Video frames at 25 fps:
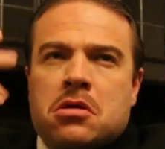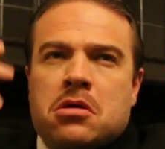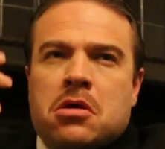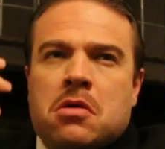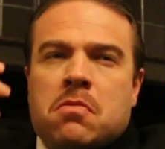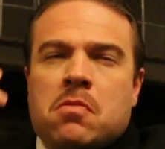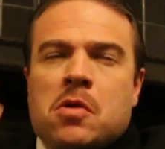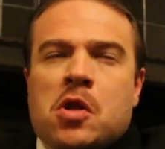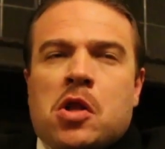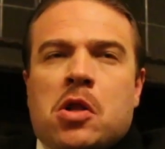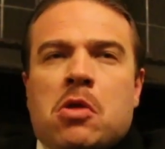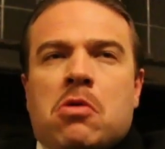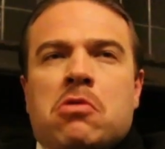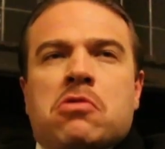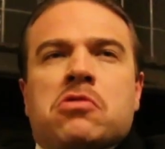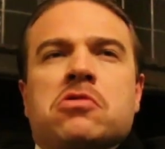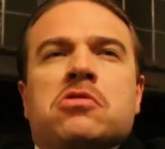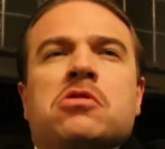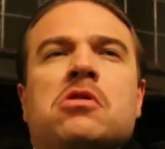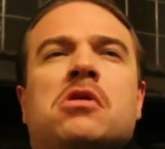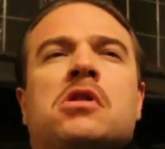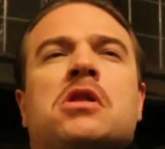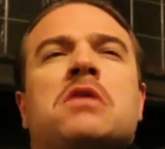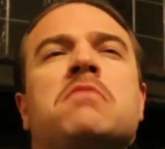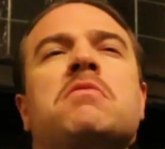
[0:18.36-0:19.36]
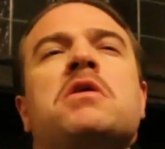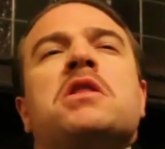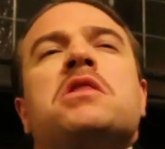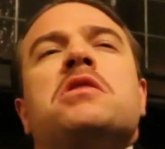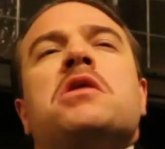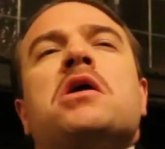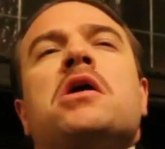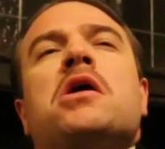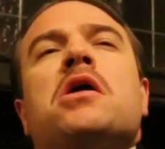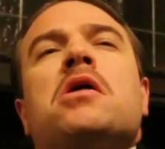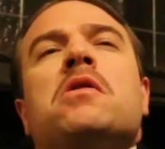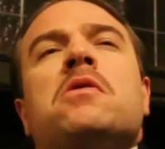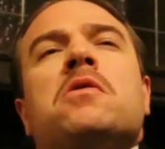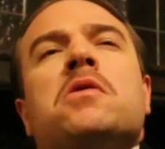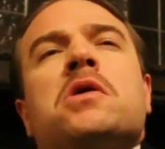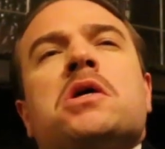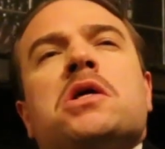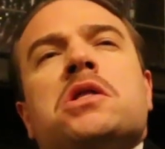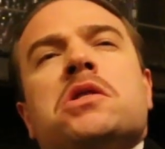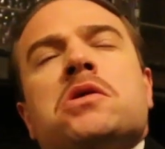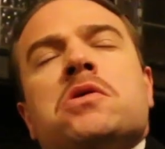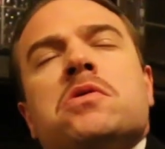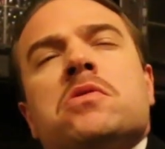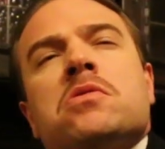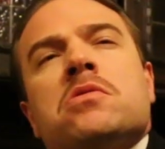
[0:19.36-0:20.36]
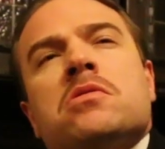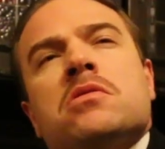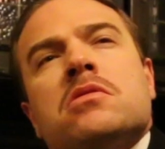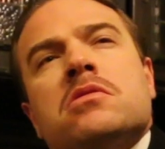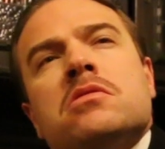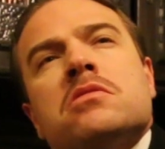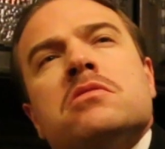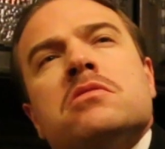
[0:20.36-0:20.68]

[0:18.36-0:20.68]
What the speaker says: Come closer, let me take a look at you.